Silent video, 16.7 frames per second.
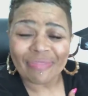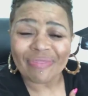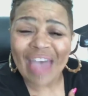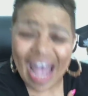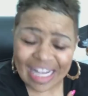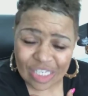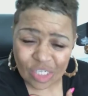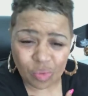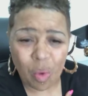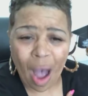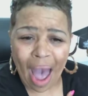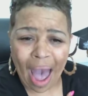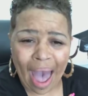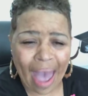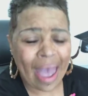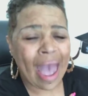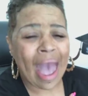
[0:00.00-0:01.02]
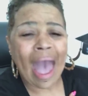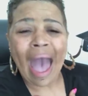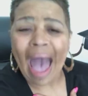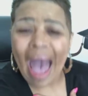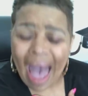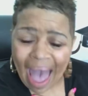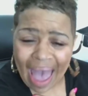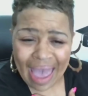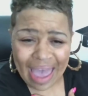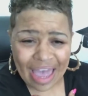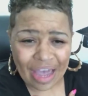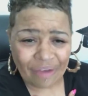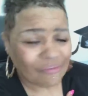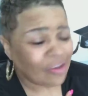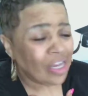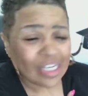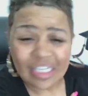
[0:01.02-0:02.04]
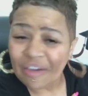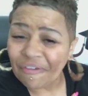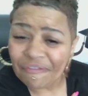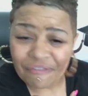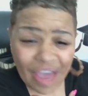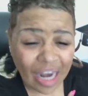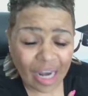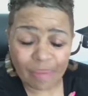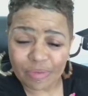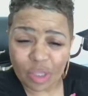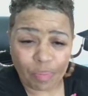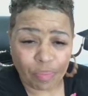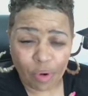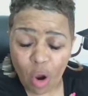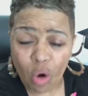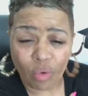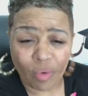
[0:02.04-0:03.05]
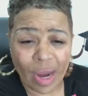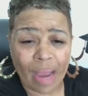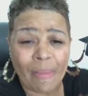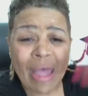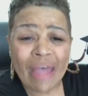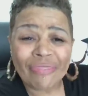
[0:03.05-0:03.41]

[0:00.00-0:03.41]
That's why I have develop the program.